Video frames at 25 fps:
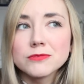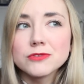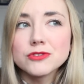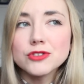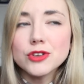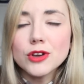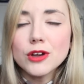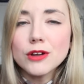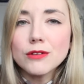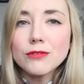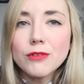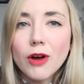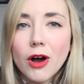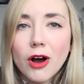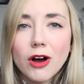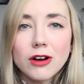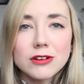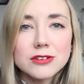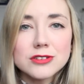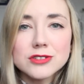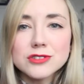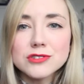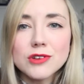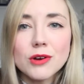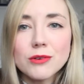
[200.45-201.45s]
two
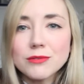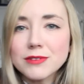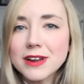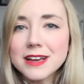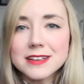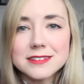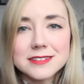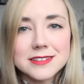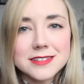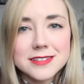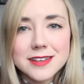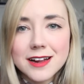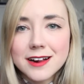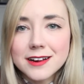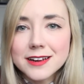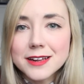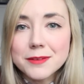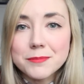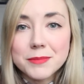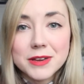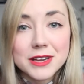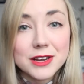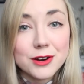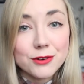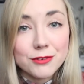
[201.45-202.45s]
wrongs don't necessarily
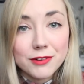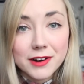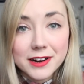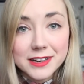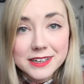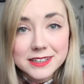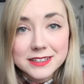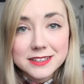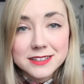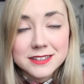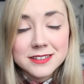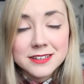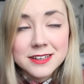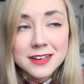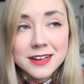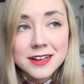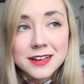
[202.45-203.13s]
make a right.